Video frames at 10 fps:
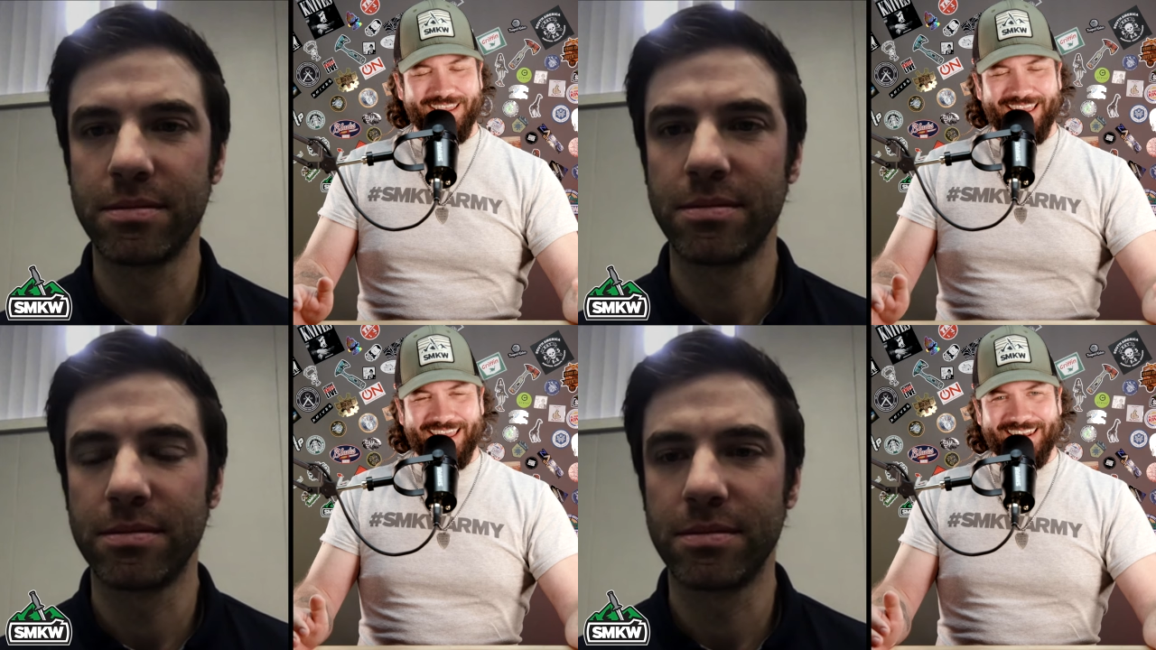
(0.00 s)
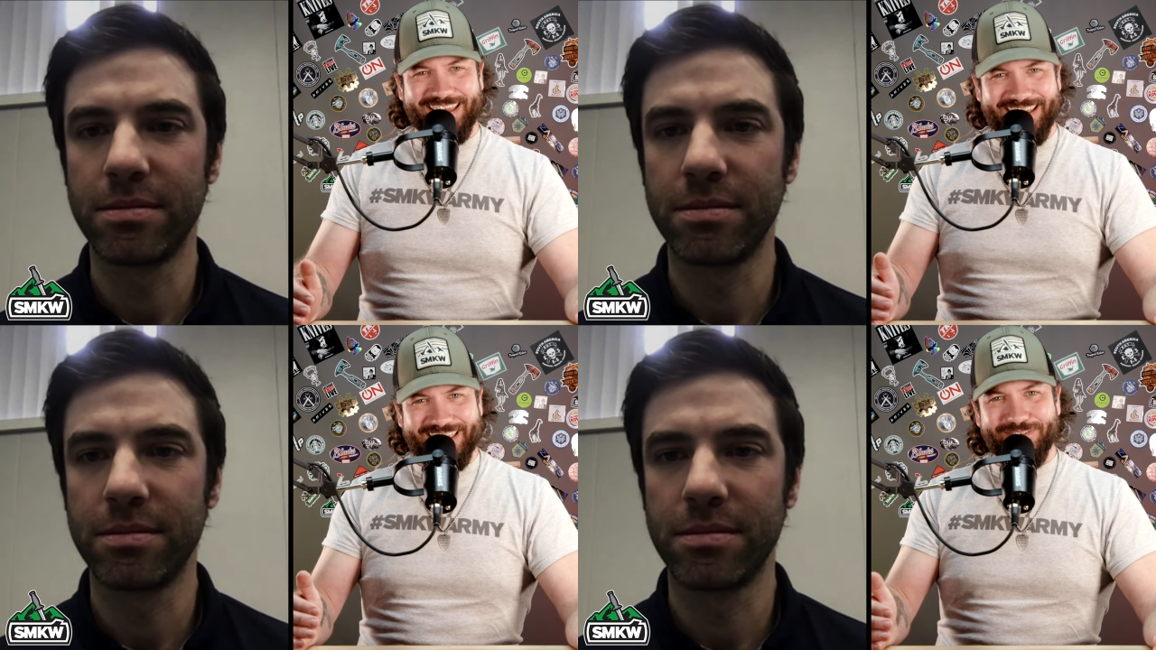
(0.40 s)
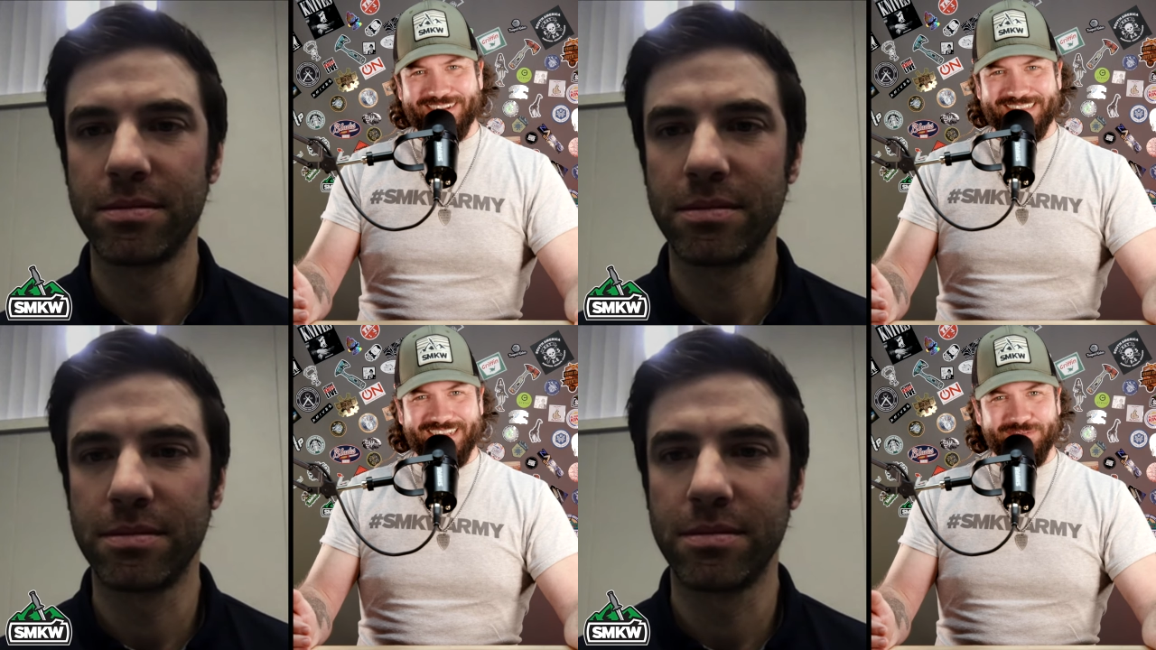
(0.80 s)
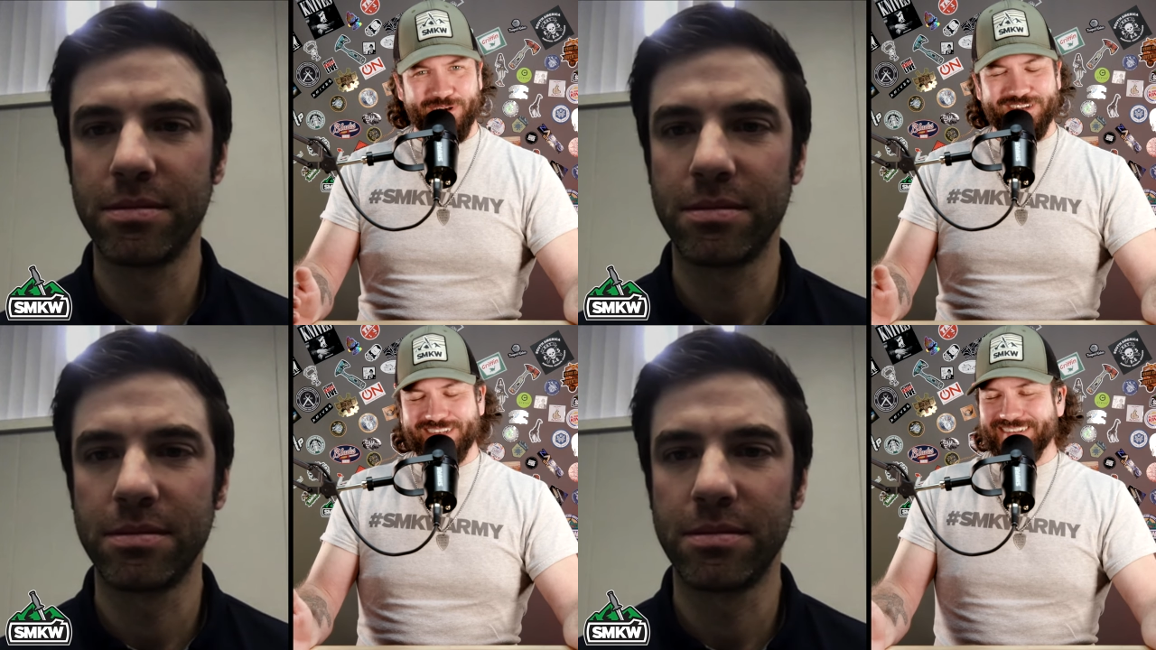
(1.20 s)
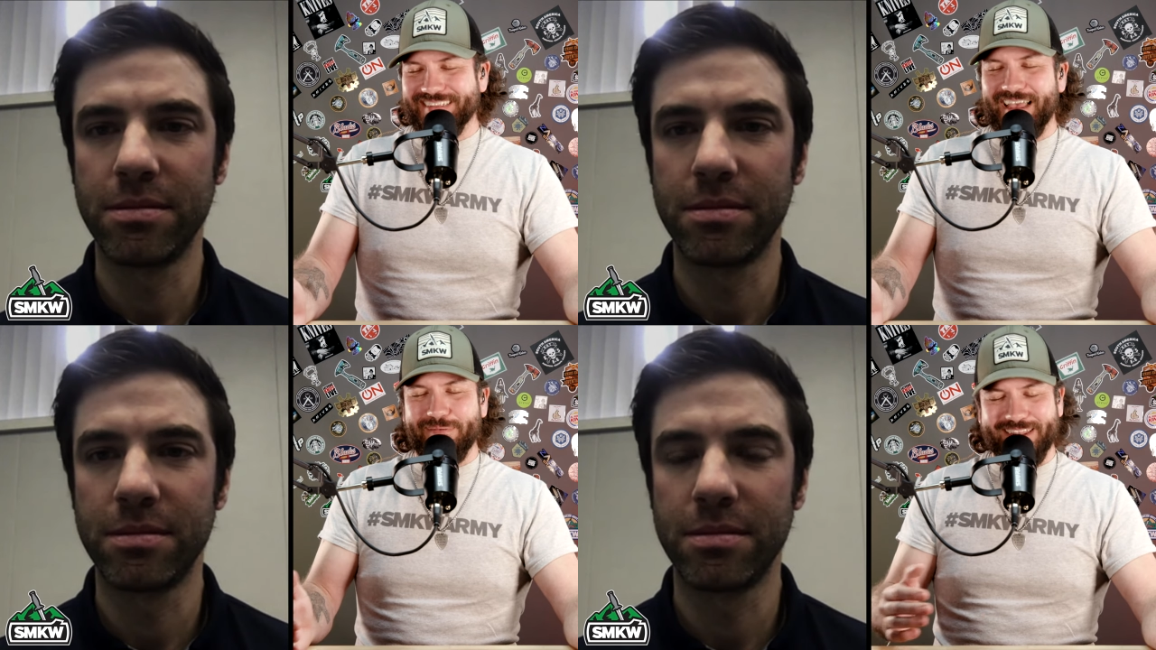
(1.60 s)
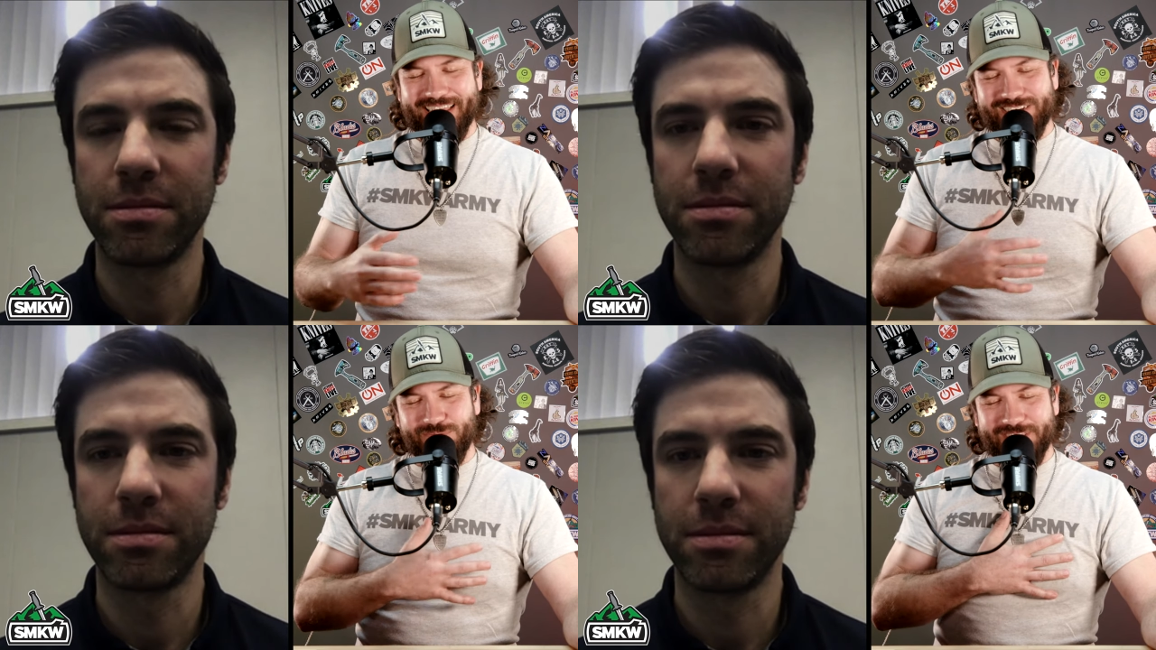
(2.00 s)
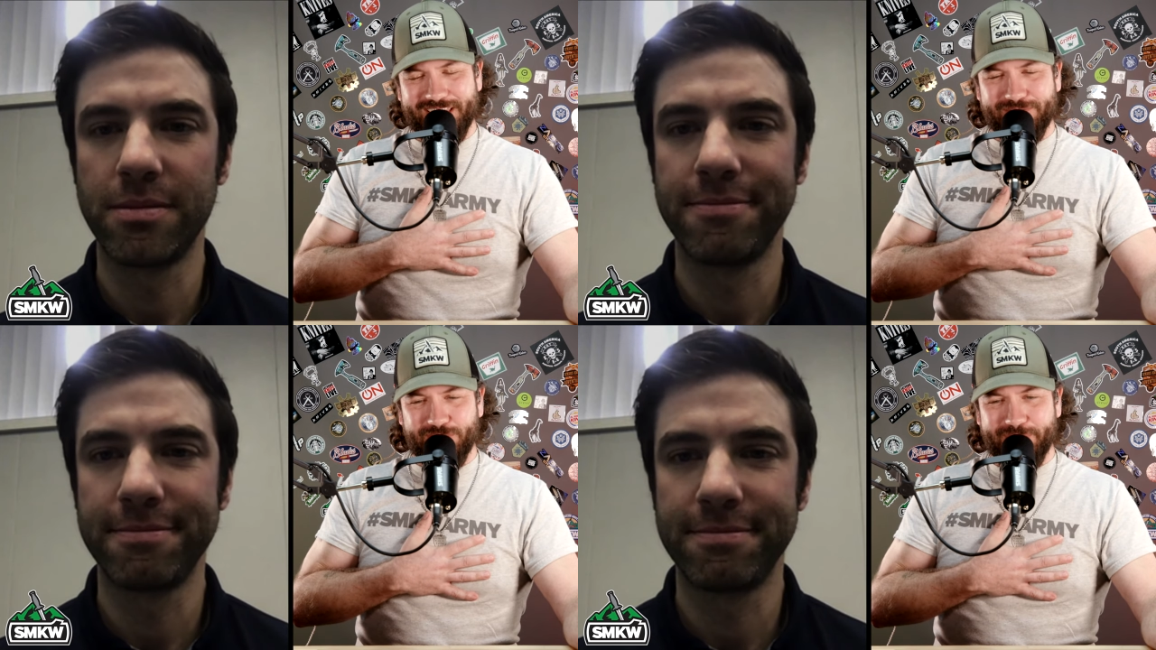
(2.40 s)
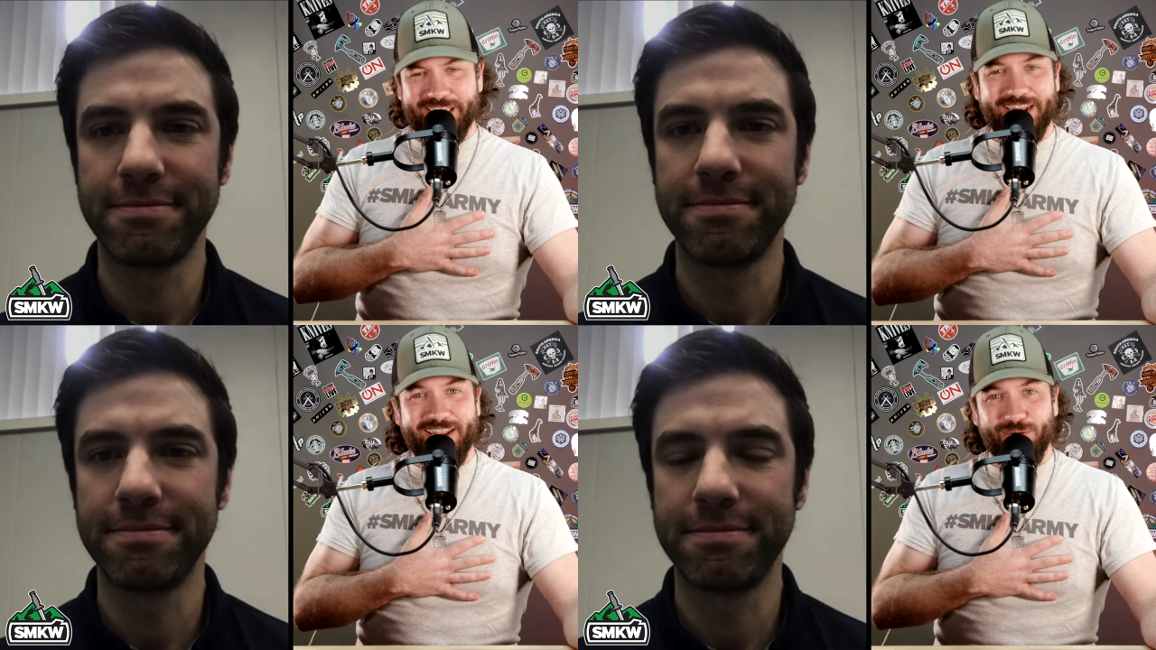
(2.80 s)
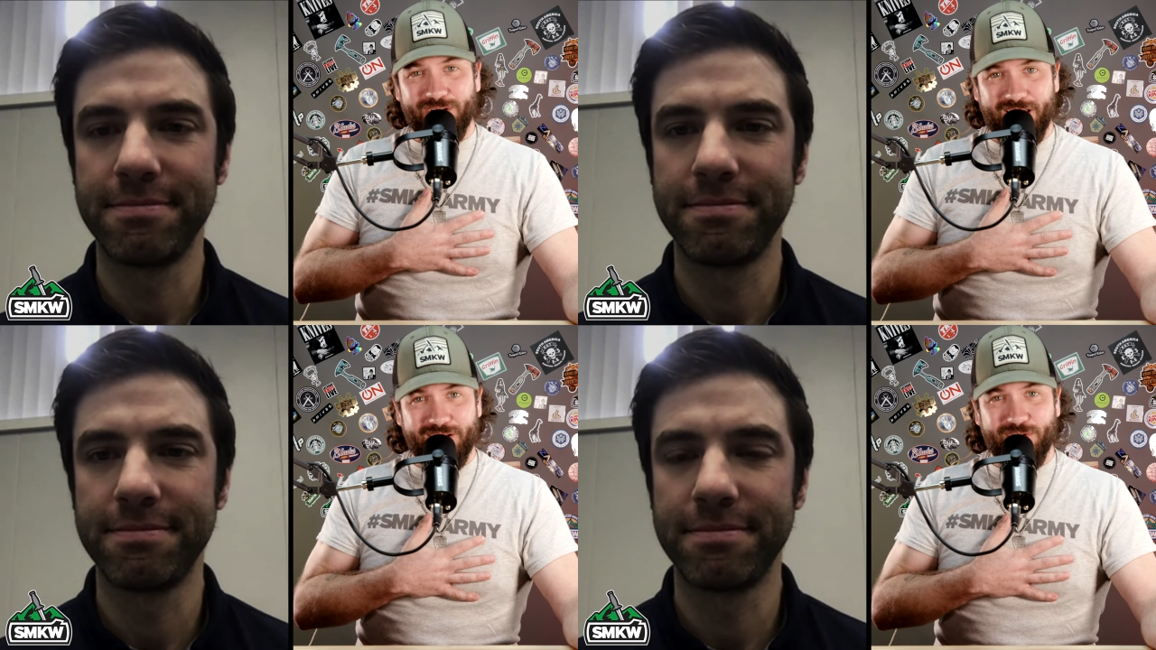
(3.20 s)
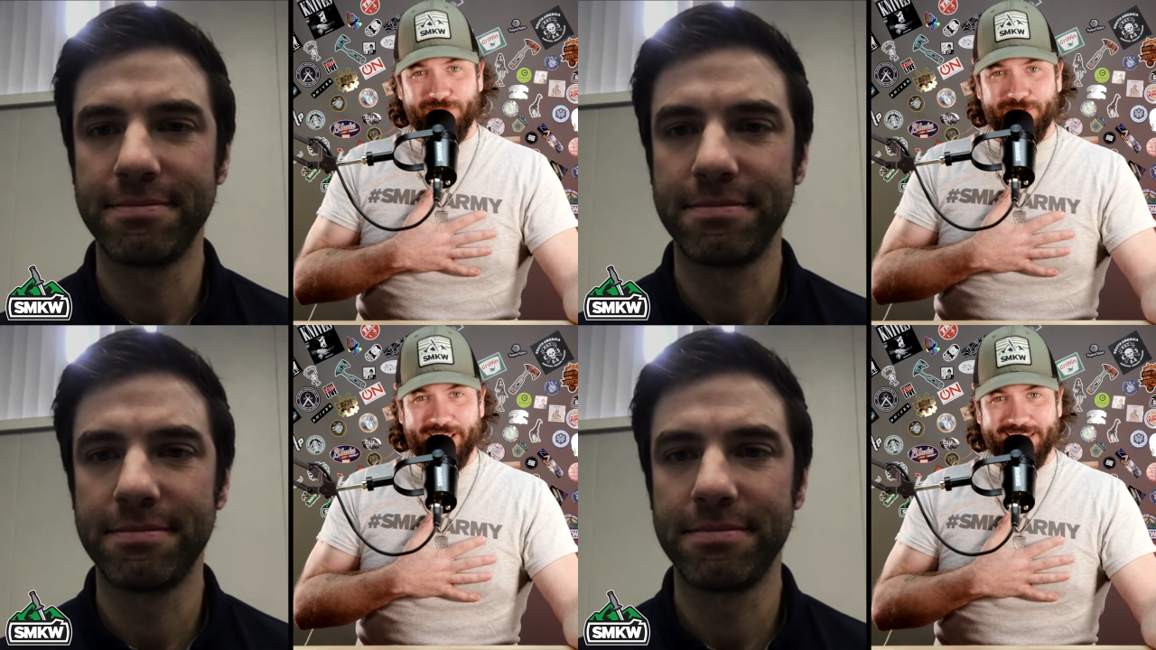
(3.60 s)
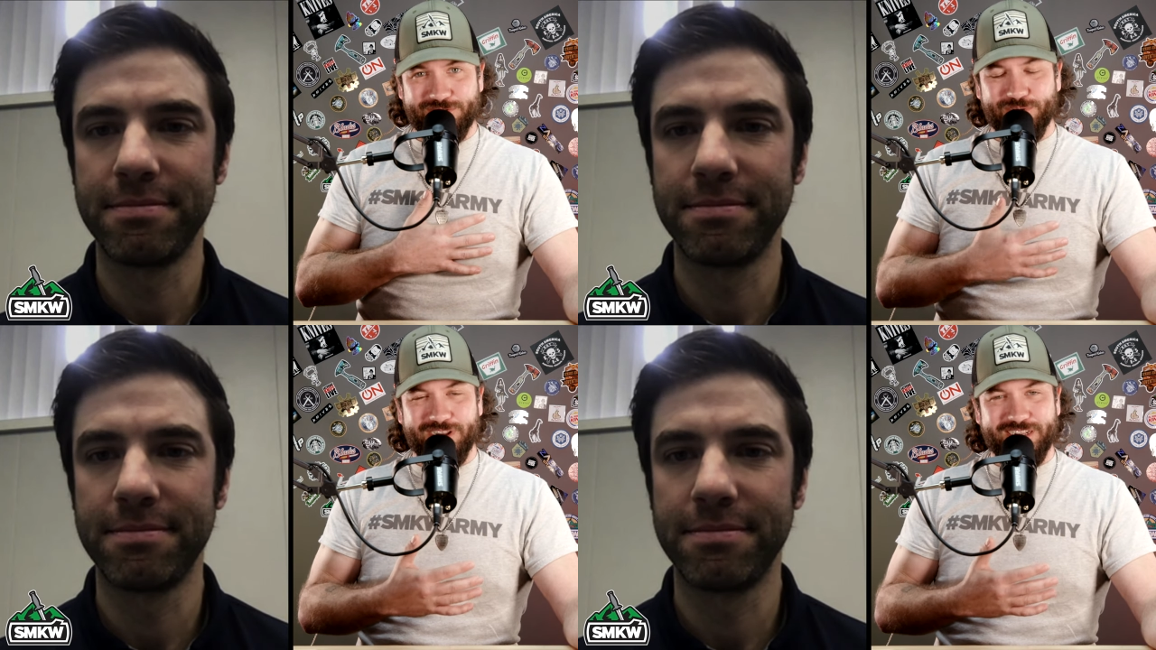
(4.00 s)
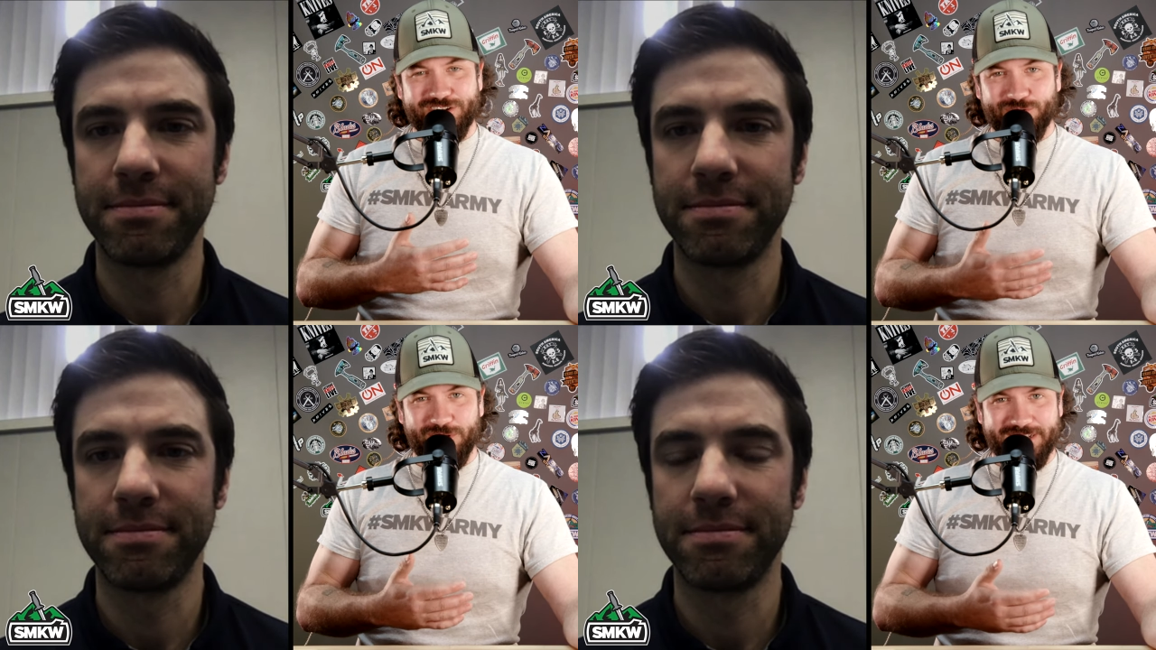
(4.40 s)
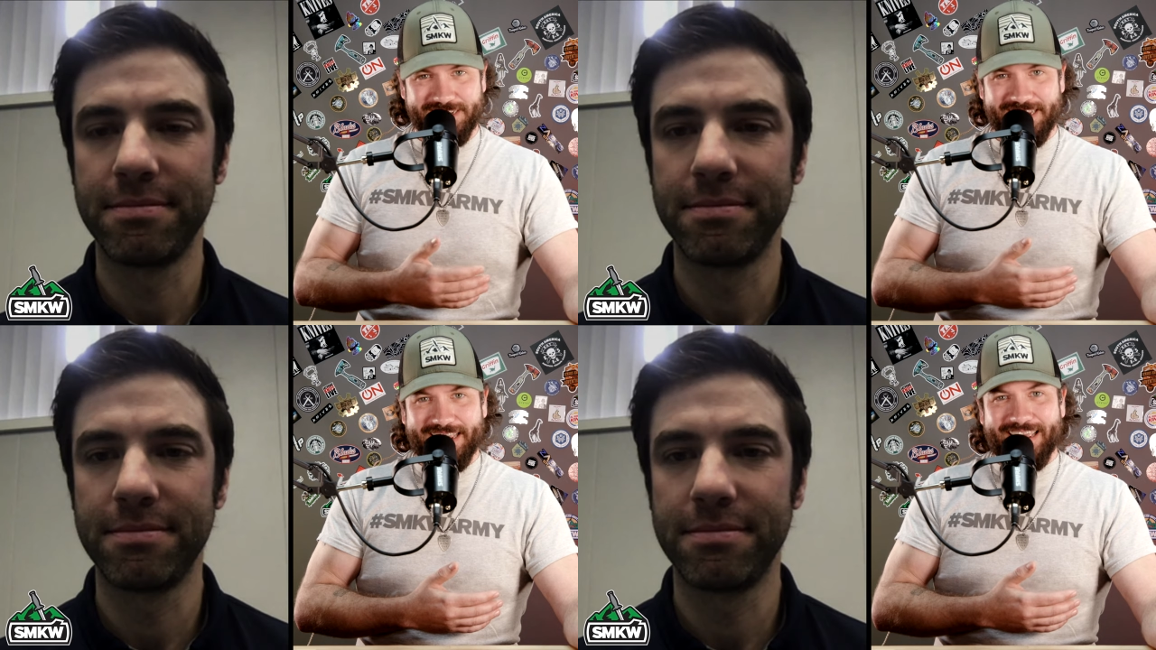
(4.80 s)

Speaker 1: and uh, giving us the inspiration. Because I mean, that's one thing for me, and I know a lot of our fans really enjoy is